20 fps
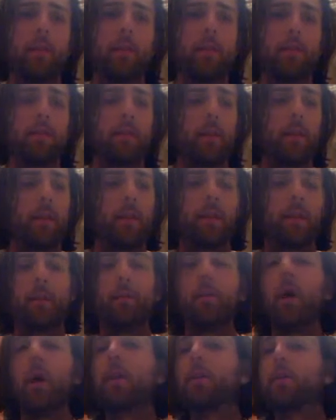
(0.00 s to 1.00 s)
And say, like,
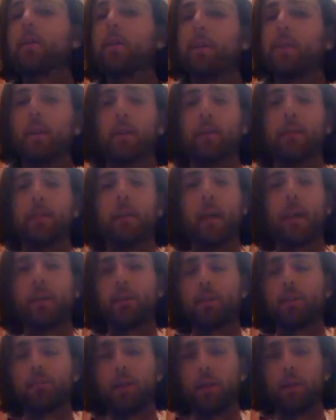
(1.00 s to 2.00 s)
epoxy has a
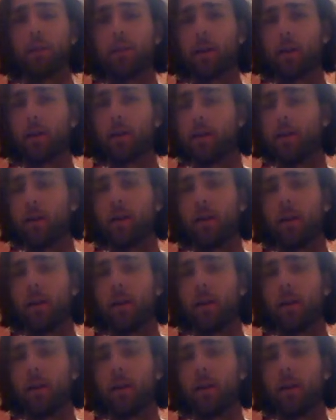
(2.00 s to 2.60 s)
dielectric breakdown